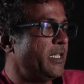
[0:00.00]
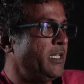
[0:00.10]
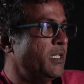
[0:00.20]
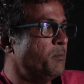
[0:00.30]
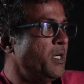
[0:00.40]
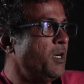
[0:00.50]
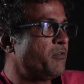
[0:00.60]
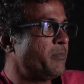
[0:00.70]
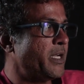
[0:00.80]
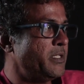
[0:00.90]
in the middle
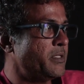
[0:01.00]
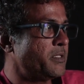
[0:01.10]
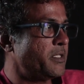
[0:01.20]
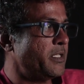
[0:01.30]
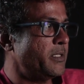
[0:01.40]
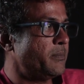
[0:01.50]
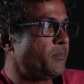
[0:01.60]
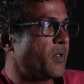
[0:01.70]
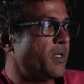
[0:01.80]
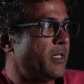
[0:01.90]
of my research career.
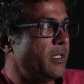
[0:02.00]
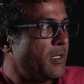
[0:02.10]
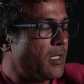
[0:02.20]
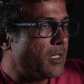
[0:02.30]
Right.